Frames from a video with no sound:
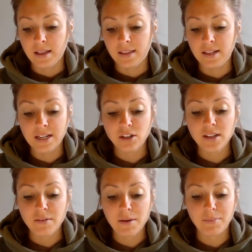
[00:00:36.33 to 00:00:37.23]
The teachers
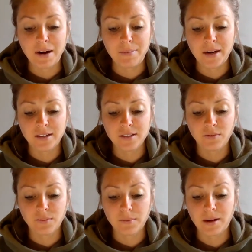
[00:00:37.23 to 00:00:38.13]
have been prepping us
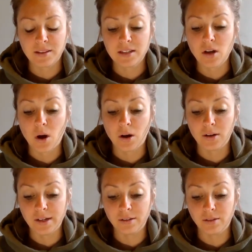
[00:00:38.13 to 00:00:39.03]
about this all
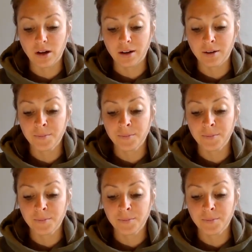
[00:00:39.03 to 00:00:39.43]
year long,